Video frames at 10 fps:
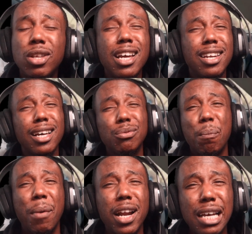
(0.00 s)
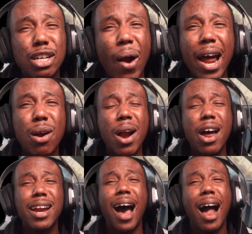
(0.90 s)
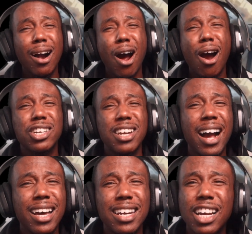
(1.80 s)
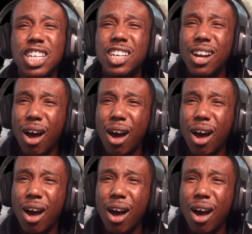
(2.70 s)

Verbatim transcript: think niggas with money is riding around in hot cars knocking niggas shit